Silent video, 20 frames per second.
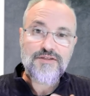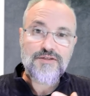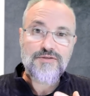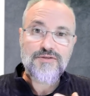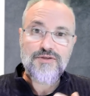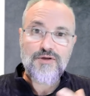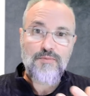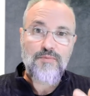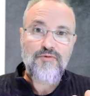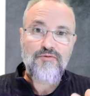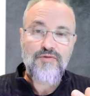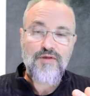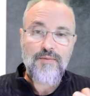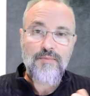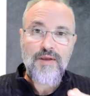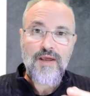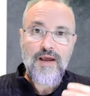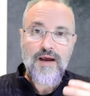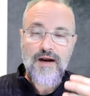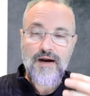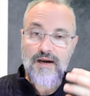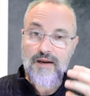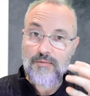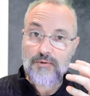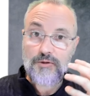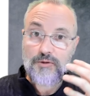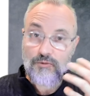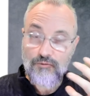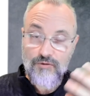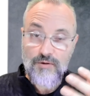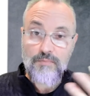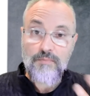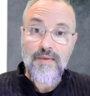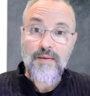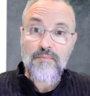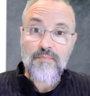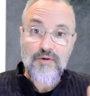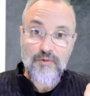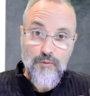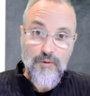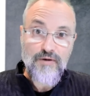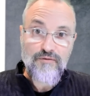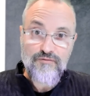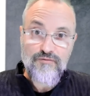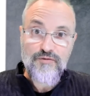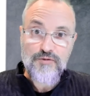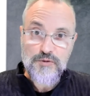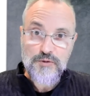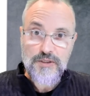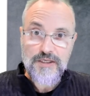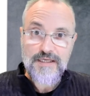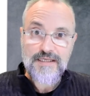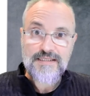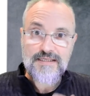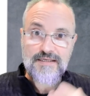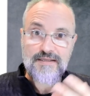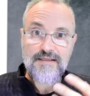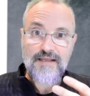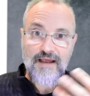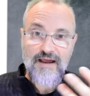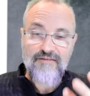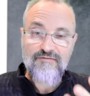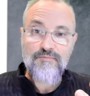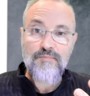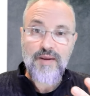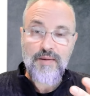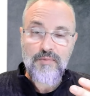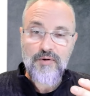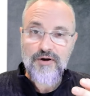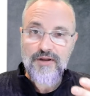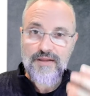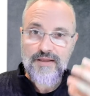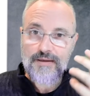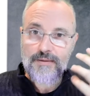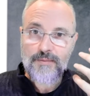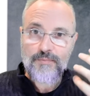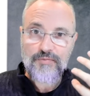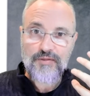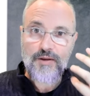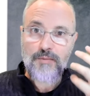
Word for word: So some of them are able to remember where food is and they have memory, they,